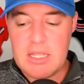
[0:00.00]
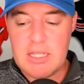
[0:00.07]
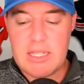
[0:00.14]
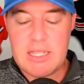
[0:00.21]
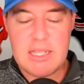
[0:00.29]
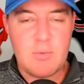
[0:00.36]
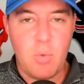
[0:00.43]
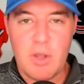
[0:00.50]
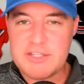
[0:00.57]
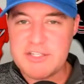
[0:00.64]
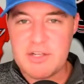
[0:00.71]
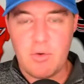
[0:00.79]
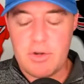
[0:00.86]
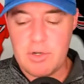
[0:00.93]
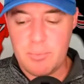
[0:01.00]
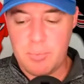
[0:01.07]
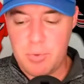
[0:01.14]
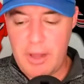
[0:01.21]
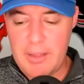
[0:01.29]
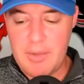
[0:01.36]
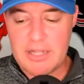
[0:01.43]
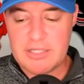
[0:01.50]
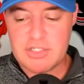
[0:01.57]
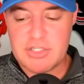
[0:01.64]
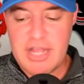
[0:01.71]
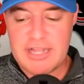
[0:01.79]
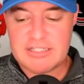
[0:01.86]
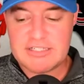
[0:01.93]
He wasn't going to play
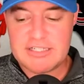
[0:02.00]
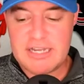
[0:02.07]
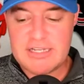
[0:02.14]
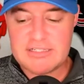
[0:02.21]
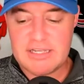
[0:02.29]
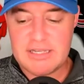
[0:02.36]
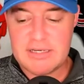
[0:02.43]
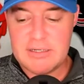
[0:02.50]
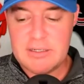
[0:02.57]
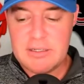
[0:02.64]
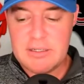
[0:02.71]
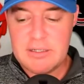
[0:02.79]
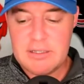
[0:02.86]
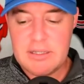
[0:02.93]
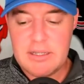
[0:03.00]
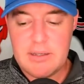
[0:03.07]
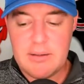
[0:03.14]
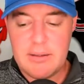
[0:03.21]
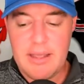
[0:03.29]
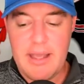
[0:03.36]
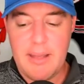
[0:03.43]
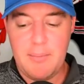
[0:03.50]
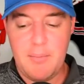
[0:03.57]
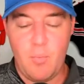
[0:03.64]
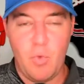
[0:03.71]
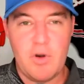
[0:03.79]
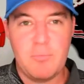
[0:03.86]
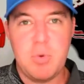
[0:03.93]
much next season,
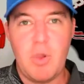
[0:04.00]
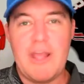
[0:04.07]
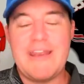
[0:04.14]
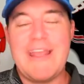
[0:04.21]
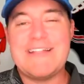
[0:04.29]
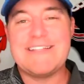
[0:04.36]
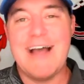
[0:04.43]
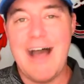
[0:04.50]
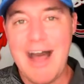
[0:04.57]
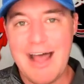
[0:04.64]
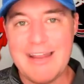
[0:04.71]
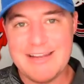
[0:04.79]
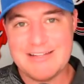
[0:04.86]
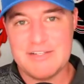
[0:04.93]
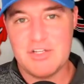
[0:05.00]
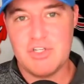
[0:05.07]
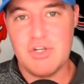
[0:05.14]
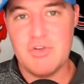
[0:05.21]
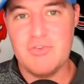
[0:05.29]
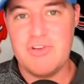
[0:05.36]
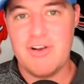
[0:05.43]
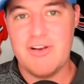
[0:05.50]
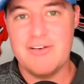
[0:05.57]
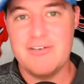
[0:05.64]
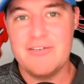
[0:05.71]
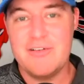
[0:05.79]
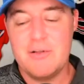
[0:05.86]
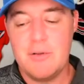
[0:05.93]
would have played a ton as a
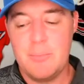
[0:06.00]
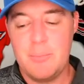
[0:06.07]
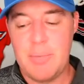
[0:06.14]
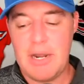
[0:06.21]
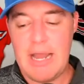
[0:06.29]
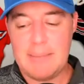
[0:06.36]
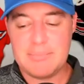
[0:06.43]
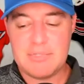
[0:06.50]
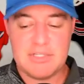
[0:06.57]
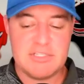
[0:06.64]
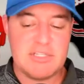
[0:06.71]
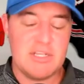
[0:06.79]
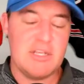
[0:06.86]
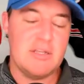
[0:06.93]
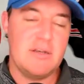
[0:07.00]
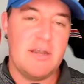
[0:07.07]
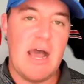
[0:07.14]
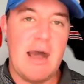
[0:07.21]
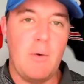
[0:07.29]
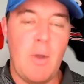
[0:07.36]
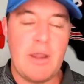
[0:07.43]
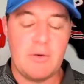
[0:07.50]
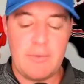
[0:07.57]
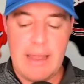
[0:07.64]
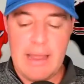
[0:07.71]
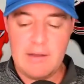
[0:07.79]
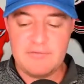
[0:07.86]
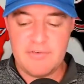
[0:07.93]
junior, but opted to not wait
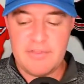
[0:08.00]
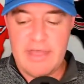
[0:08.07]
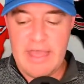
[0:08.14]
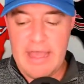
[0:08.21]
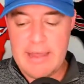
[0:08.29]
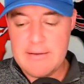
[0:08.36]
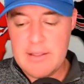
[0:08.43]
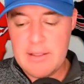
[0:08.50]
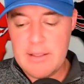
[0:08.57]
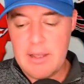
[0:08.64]
around for that.